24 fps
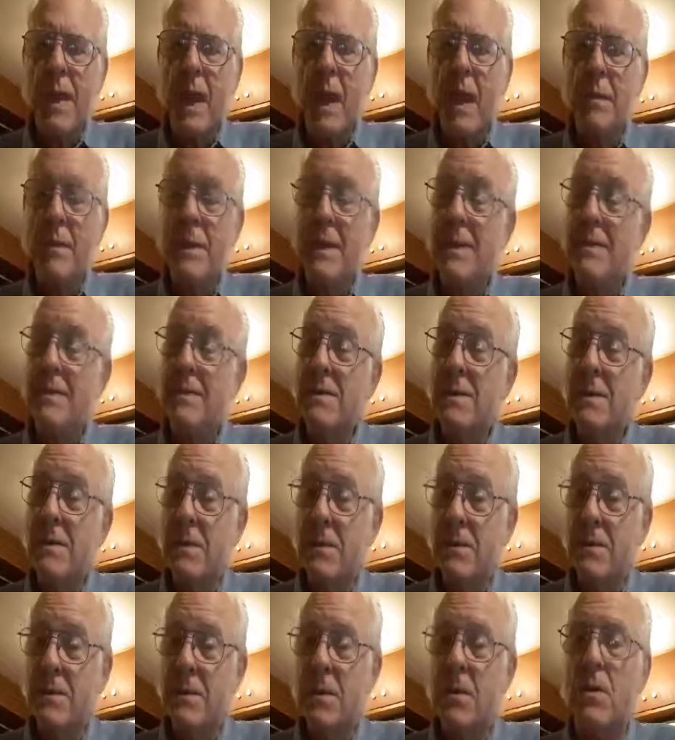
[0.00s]
I'm insulin
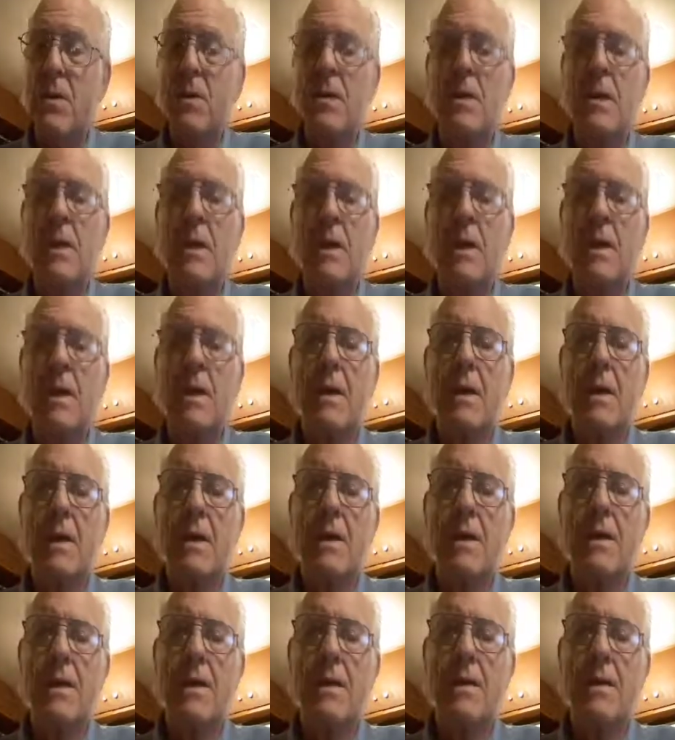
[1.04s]
controlled,
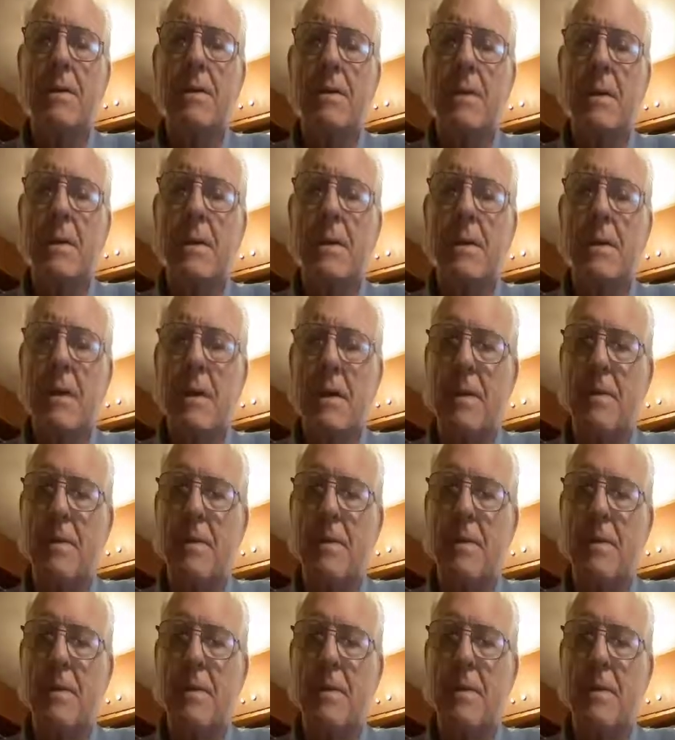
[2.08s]
and